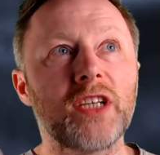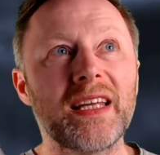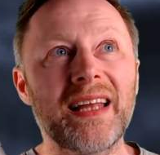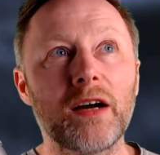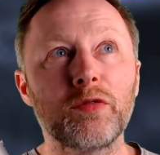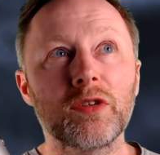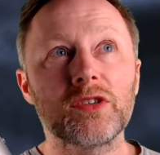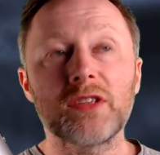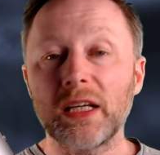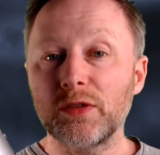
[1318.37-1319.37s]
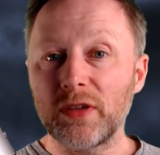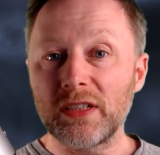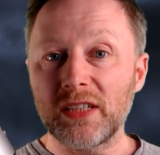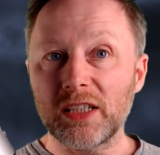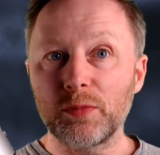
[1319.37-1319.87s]
Jay Dafters, thanks for the
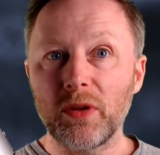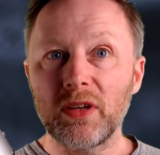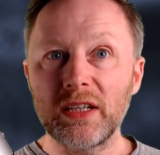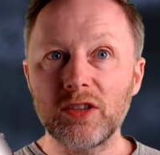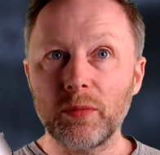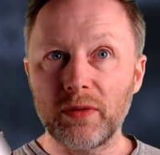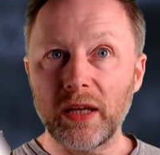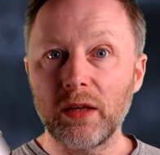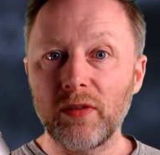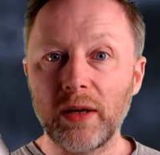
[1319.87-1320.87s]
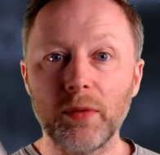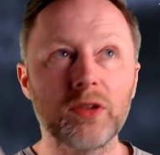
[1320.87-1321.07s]
6-month resub. Thank you very